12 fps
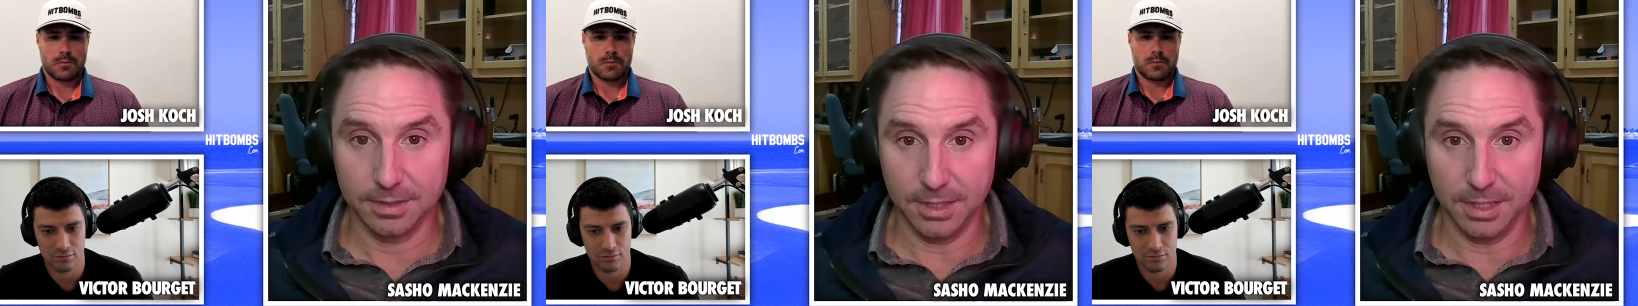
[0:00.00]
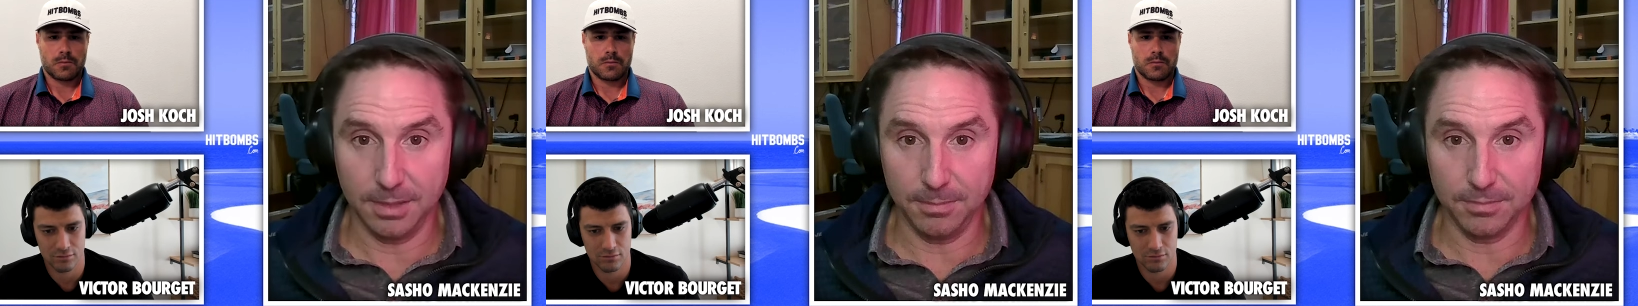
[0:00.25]

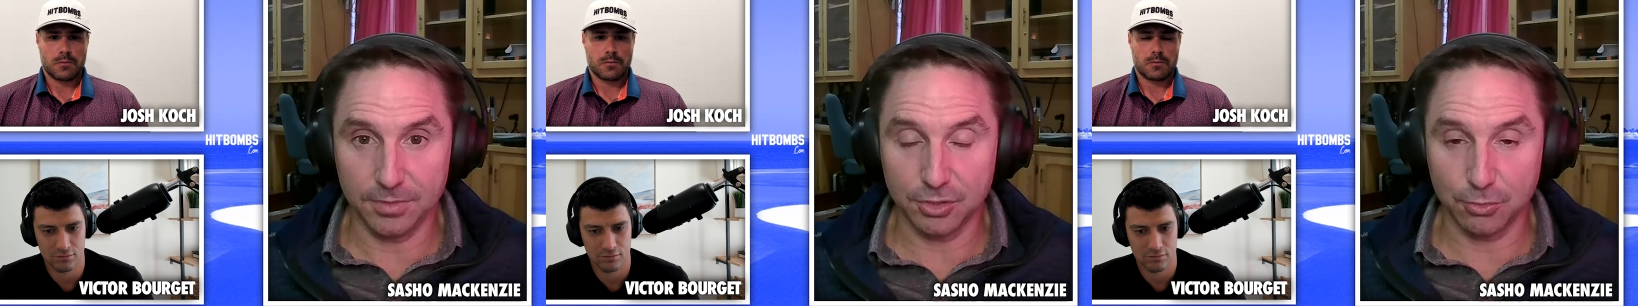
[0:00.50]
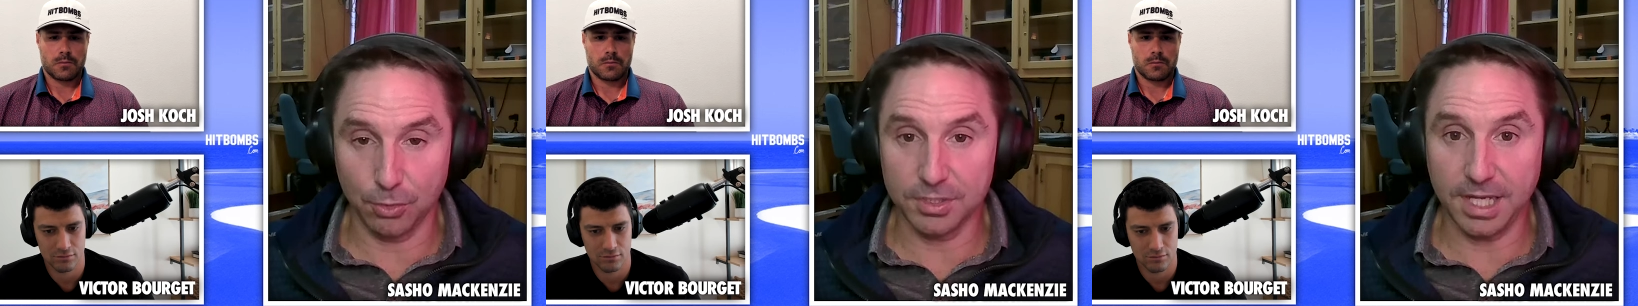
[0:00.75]
Speaker 1: um,
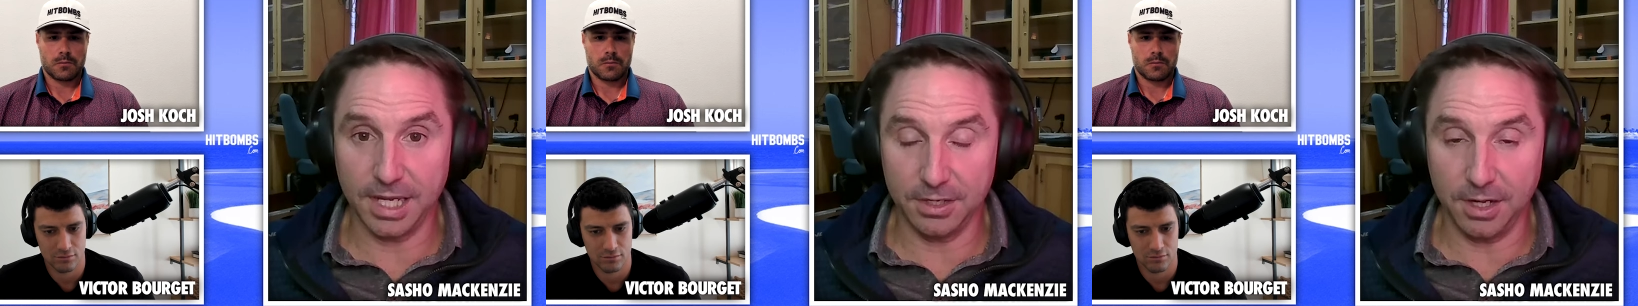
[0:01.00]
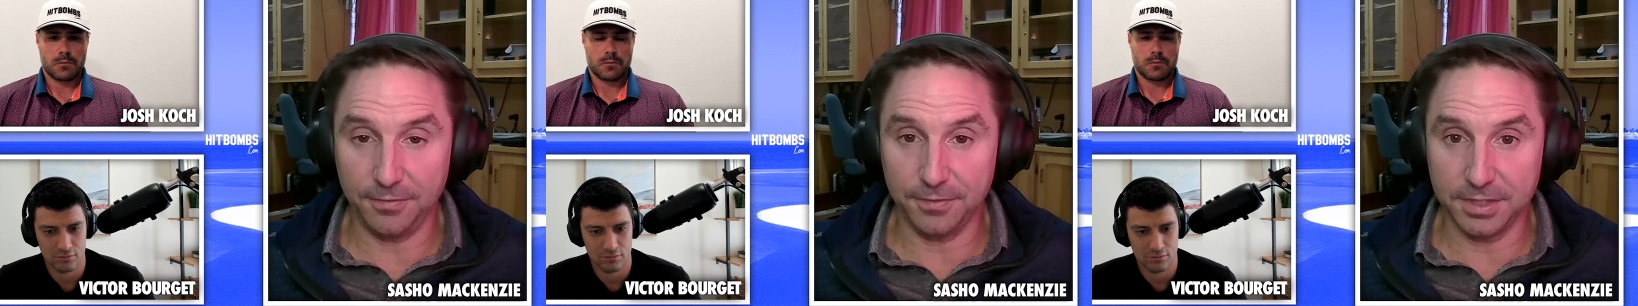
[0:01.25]
strokes gained
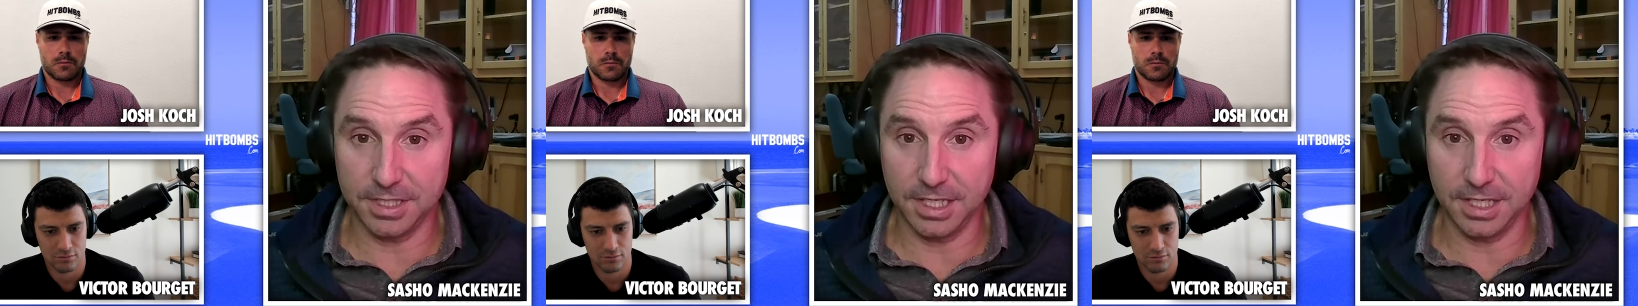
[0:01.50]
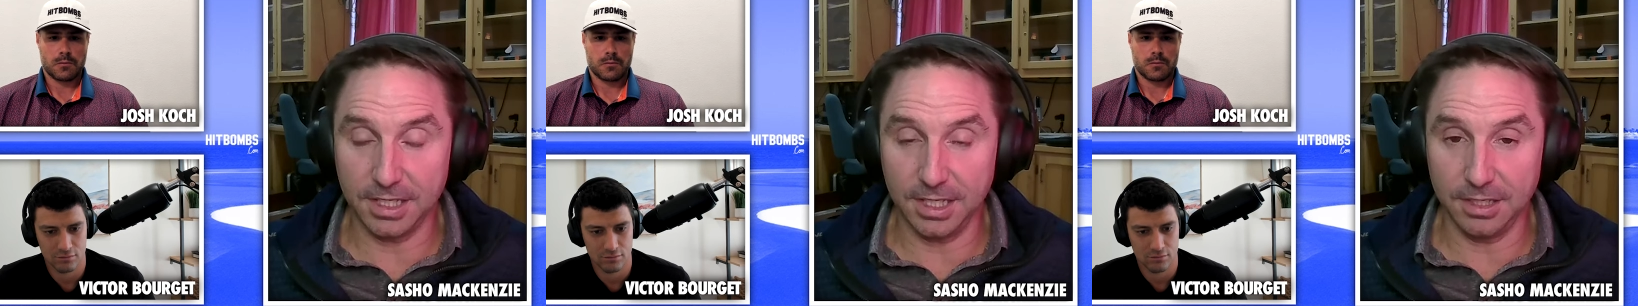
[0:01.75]
off the
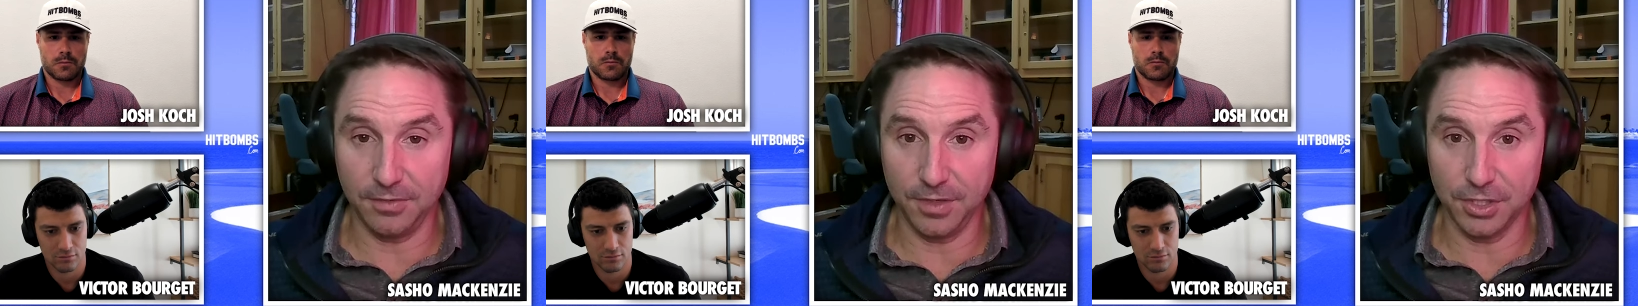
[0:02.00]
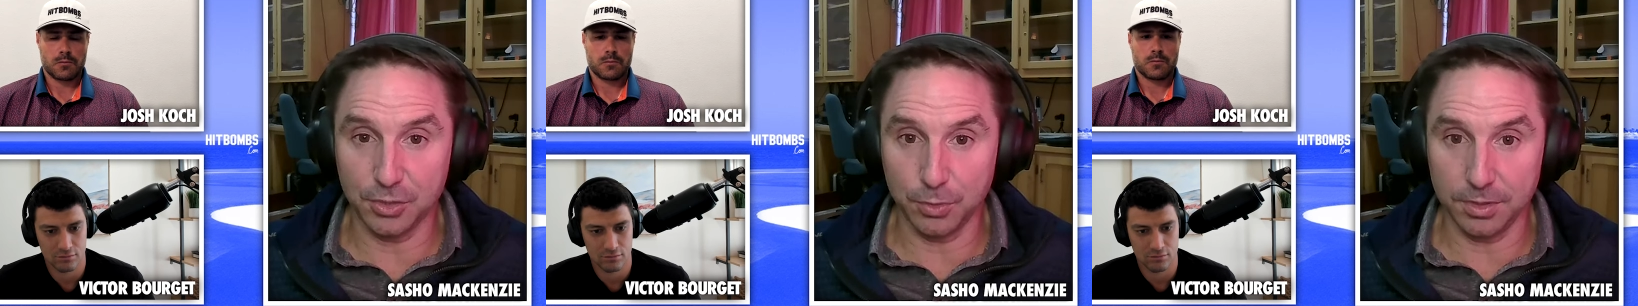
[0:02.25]
tee
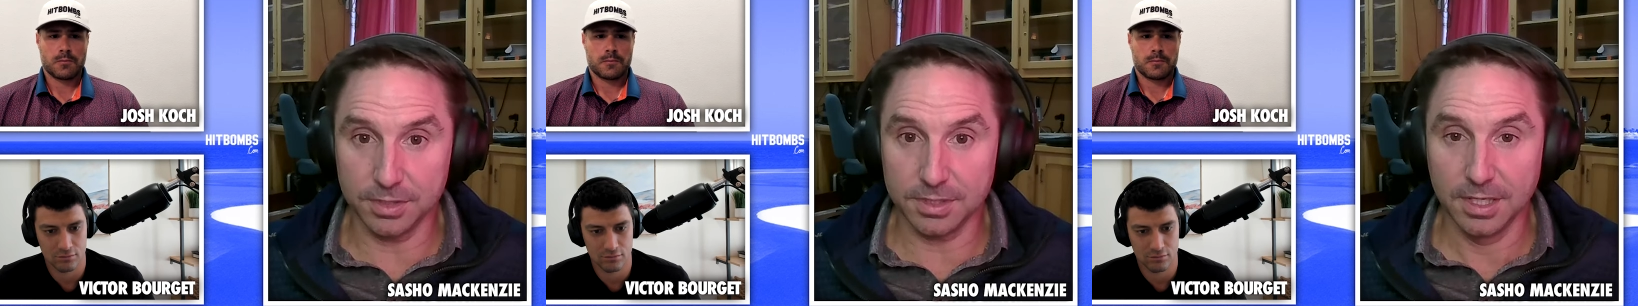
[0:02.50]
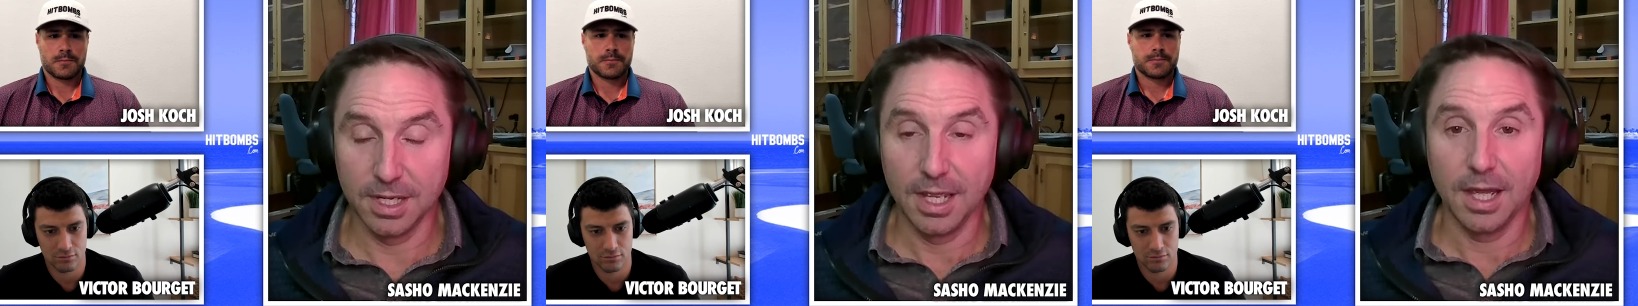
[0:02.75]
individuals,